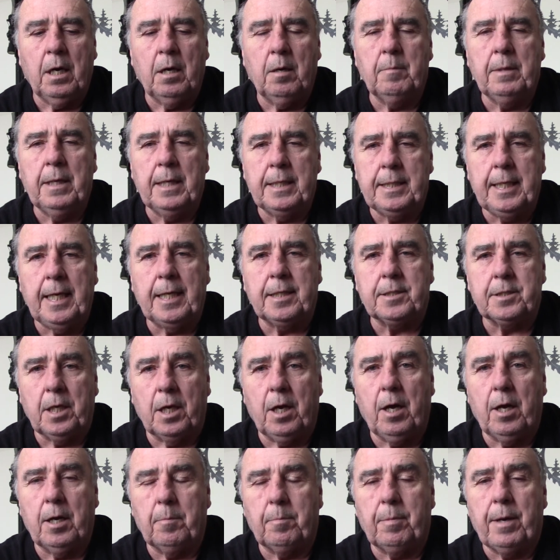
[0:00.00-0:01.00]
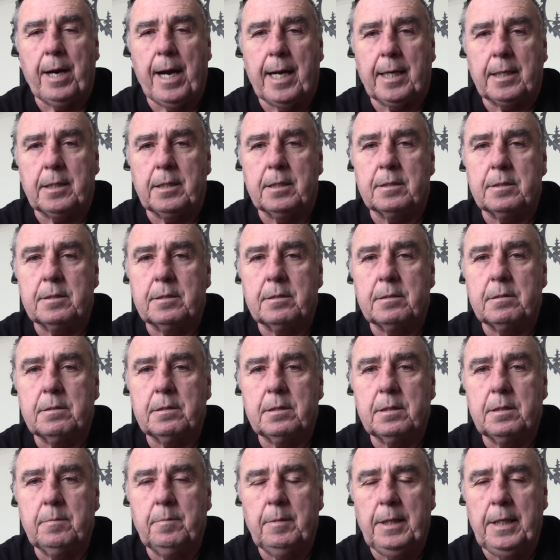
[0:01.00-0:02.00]
it takes a lot of practice
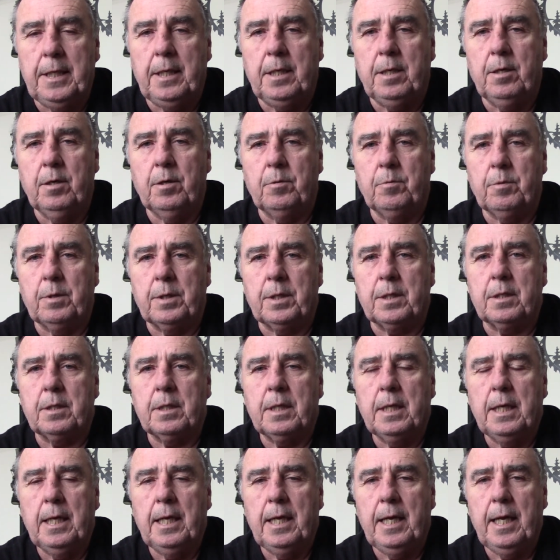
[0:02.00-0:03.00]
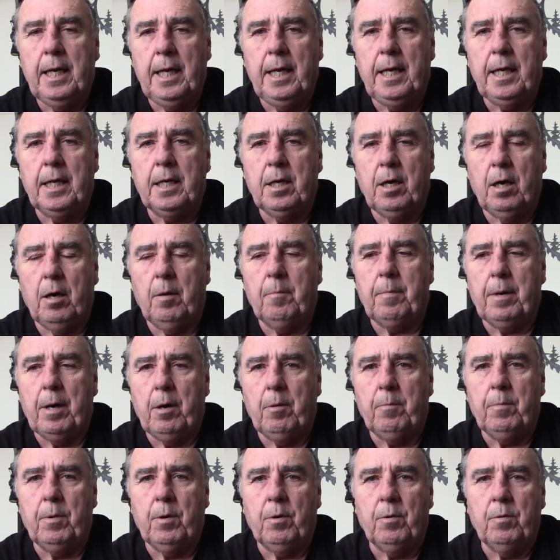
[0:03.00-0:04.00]
to be good with a
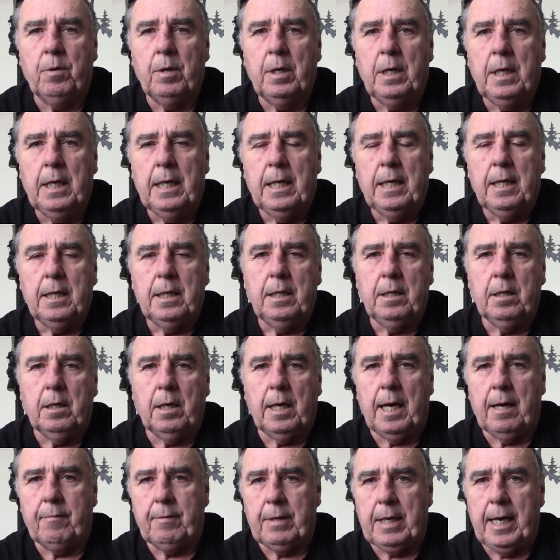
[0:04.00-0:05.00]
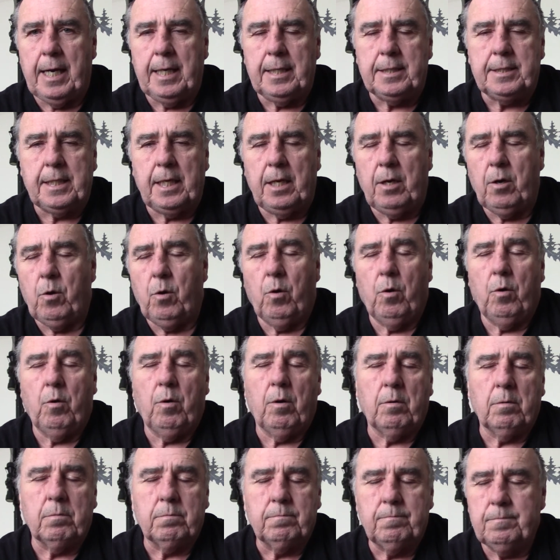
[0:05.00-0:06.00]
compound bow. You'll have guys say,
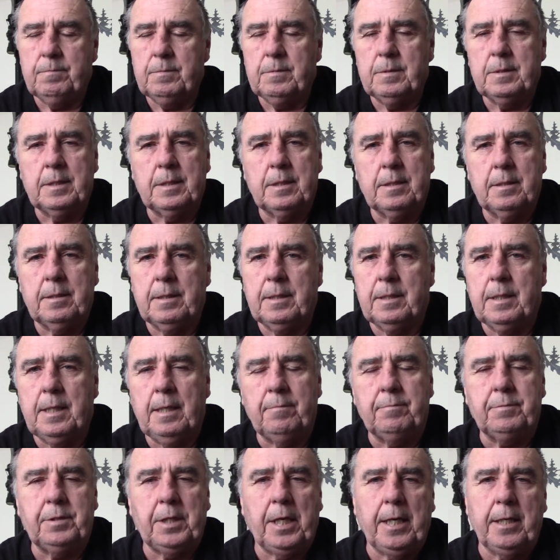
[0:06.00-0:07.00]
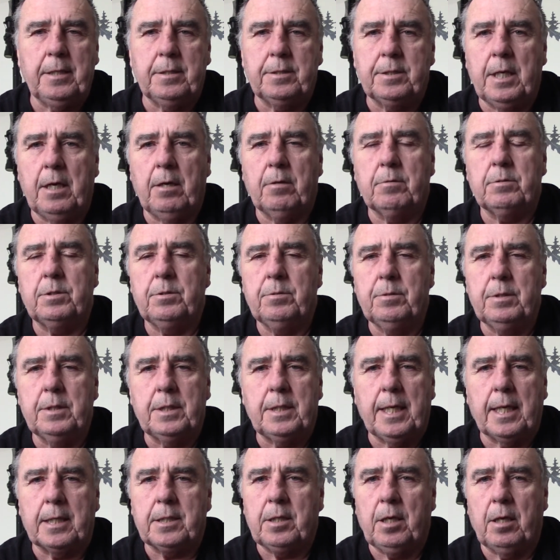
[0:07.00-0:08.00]
oh, they've changed now to the
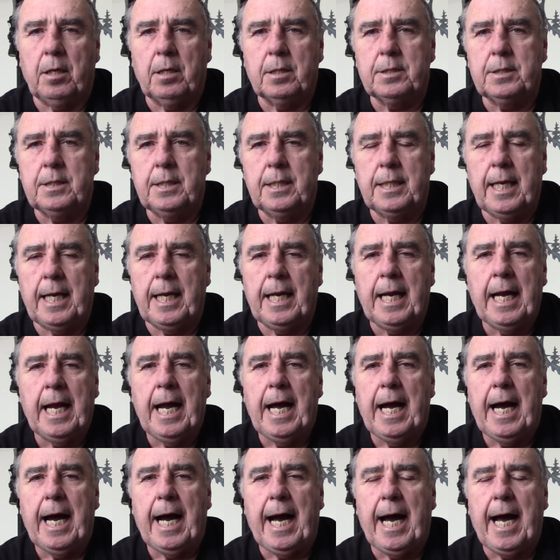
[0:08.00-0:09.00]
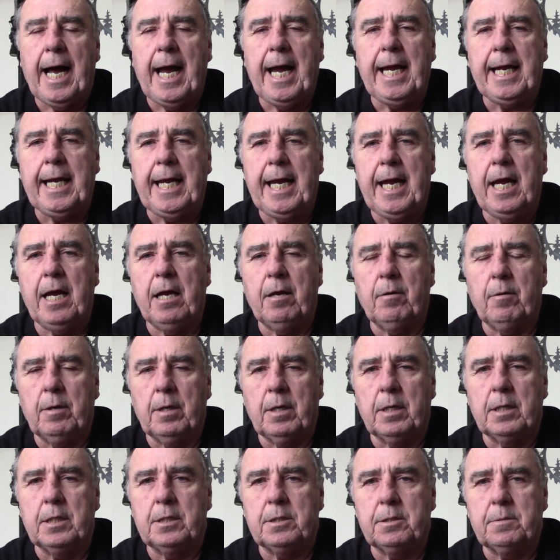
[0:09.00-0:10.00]
technology and that. I can't
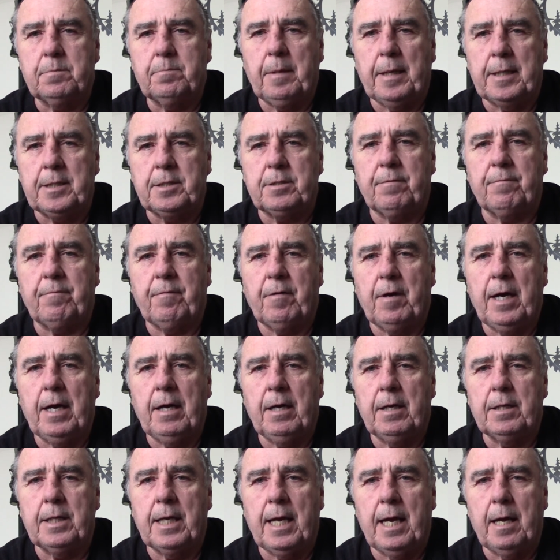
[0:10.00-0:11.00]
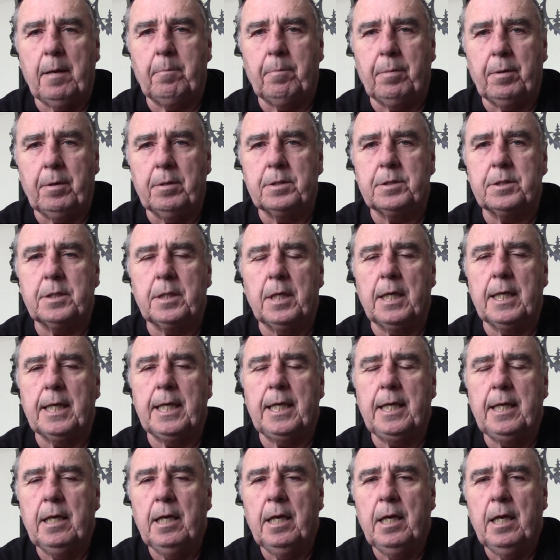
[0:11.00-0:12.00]
really specify on that personally,